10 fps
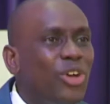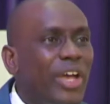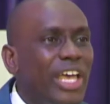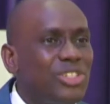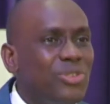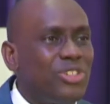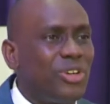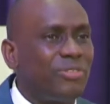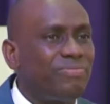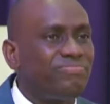
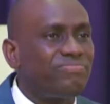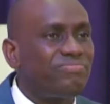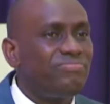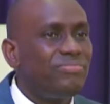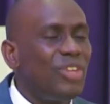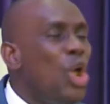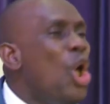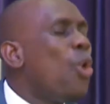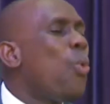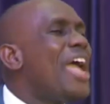orchestration.
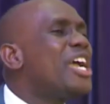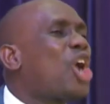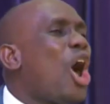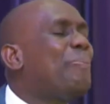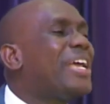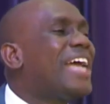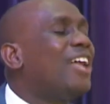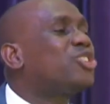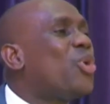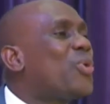When God
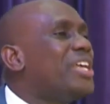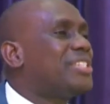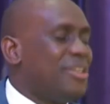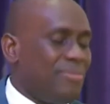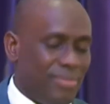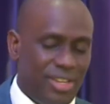began to raise him,